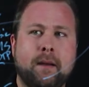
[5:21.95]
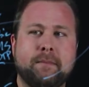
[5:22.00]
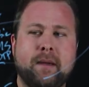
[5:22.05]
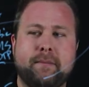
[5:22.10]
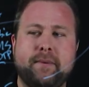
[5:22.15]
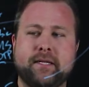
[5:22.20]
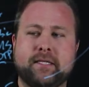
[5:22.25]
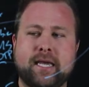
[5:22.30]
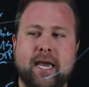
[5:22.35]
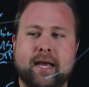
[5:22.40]

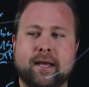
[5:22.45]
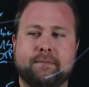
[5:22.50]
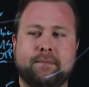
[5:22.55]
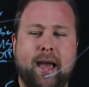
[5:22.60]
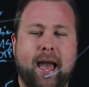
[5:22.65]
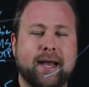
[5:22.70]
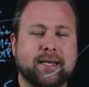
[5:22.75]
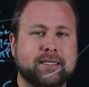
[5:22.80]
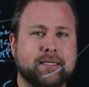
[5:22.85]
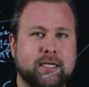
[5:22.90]
Maybe take a
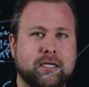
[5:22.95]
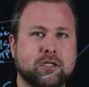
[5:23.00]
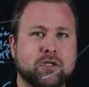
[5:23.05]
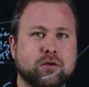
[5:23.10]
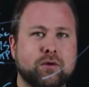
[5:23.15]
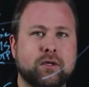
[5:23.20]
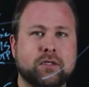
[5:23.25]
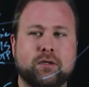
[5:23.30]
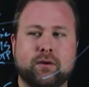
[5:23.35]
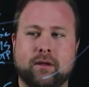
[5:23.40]
back seat
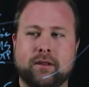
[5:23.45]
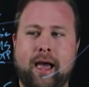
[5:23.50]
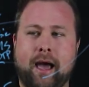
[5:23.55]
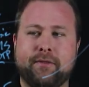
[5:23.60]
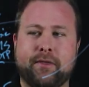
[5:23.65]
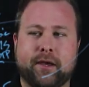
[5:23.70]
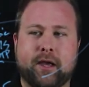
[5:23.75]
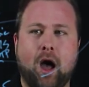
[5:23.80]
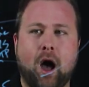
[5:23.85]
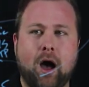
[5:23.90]
to it to
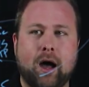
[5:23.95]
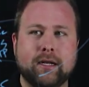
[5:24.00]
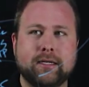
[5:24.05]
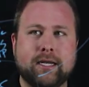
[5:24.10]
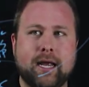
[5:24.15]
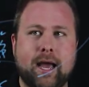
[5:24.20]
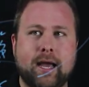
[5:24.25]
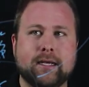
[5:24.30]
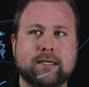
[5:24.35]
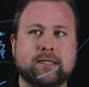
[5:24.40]
allow the
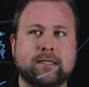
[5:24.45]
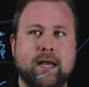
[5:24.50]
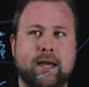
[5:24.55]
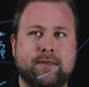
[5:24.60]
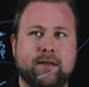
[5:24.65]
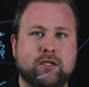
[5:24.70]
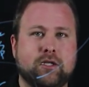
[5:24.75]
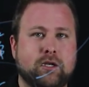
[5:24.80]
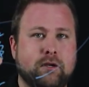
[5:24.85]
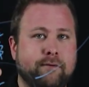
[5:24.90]
context
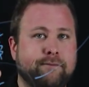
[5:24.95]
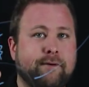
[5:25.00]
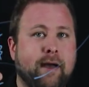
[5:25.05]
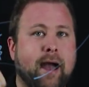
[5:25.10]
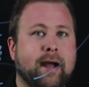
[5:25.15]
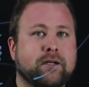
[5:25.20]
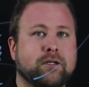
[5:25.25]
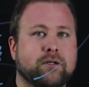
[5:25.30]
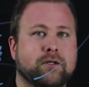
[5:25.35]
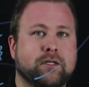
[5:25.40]
and the
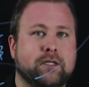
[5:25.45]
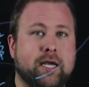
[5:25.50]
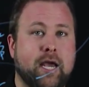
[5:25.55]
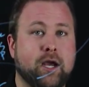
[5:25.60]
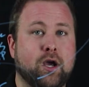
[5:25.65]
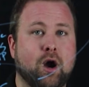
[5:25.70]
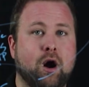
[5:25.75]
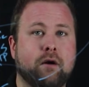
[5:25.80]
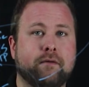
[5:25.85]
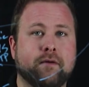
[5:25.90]
two-factor to
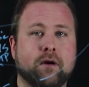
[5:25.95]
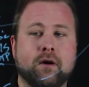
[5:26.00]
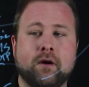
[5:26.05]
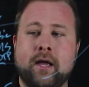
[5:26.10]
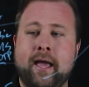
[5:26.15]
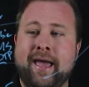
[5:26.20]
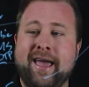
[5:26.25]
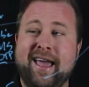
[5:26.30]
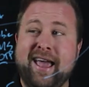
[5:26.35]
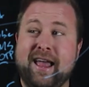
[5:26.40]
take over.
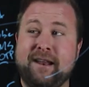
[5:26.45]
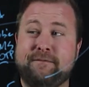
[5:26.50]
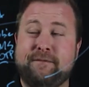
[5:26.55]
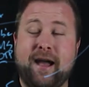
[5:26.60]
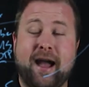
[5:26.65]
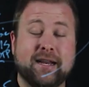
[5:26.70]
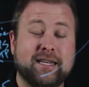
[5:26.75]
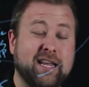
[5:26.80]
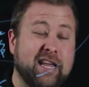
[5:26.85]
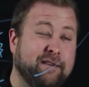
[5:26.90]
In
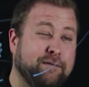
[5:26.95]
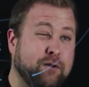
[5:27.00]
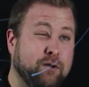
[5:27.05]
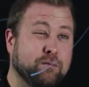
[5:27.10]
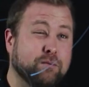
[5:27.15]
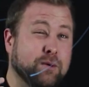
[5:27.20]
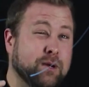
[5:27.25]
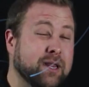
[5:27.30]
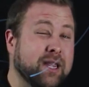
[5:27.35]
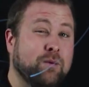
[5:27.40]
fact, if
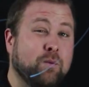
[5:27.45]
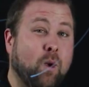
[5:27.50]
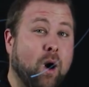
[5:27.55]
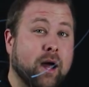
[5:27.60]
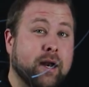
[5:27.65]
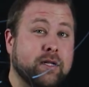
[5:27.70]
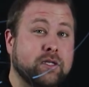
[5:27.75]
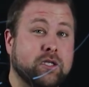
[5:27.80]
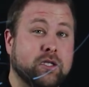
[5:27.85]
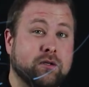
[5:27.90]
you really
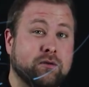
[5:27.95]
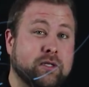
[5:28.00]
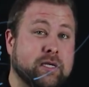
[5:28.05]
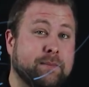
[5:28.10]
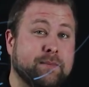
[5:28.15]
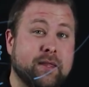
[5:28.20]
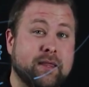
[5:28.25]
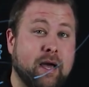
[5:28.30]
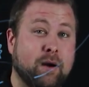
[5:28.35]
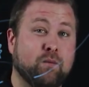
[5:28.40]
wanted to,
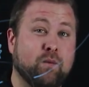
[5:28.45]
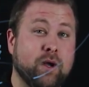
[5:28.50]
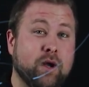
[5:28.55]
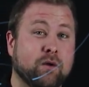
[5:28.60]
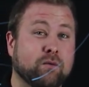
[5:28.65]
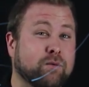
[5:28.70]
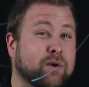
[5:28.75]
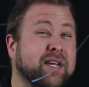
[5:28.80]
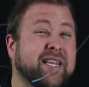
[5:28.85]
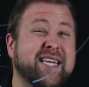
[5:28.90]
something that we
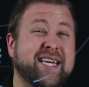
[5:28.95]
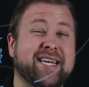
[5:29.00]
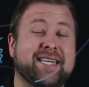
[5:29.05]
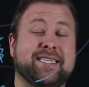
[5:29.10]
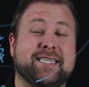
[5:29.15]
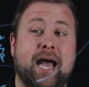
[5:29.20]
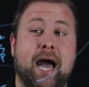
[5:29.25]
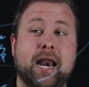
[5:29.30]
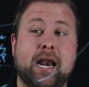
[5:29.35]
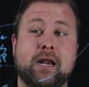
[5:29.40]
are really
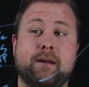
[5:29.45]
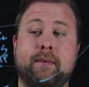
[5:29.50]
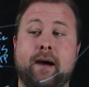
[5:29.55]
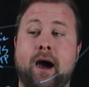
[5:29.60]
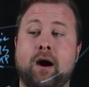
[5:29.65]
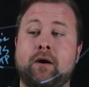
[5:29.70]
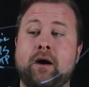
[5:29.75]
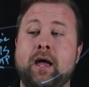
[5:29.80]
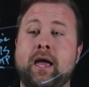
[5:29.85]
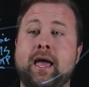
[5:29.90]
excited
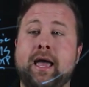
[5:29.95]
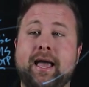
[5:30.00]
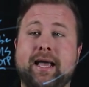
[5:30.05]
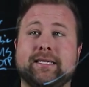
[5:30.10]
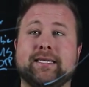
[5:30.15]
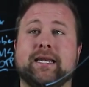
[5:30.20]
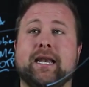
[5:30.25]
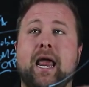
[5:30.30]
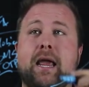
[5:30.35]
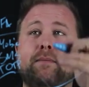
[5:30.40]
about
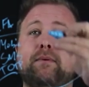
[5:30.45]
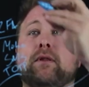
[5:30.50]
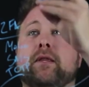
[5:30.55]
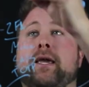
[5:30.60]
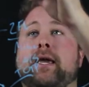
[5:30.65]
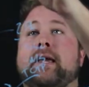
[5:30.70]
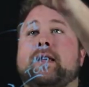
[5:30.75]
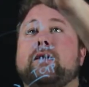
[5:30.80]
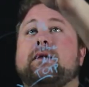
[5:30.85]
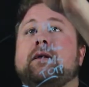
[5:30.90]
is
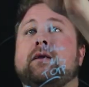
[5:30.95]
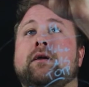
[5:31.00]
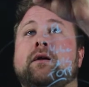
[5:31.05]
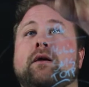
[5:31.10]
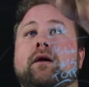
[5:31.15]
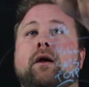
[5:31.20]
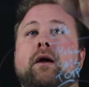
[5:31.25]
enabling